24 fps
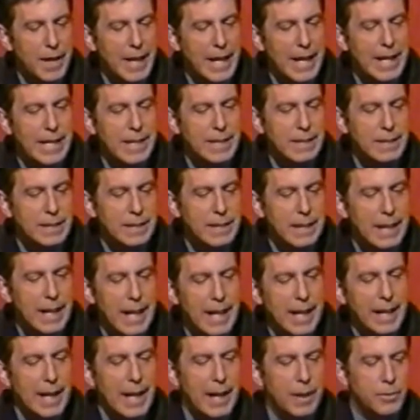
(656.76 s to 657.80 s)
eight
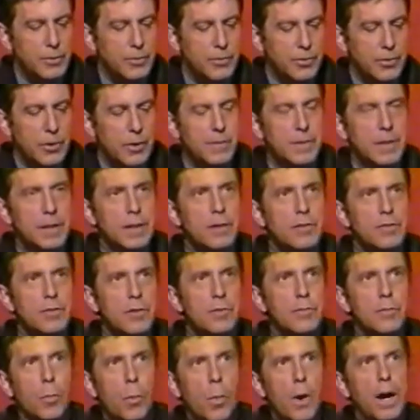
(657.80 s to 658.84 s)
eight-ounce servings
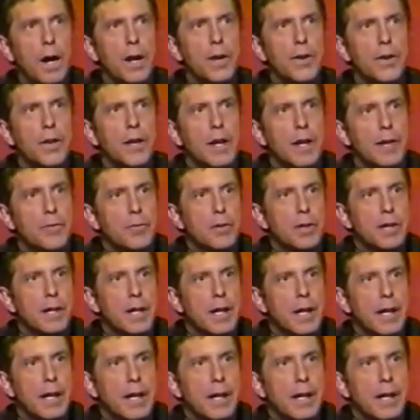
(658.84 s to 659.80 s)
of what every day?